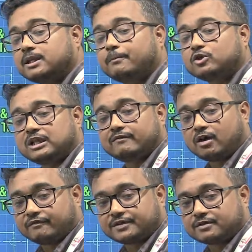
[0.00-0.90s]
the booth level
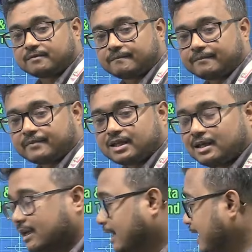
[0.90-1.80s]
officer.
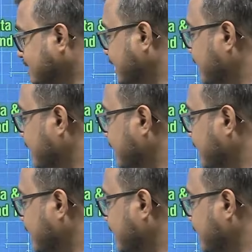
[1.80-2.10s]
And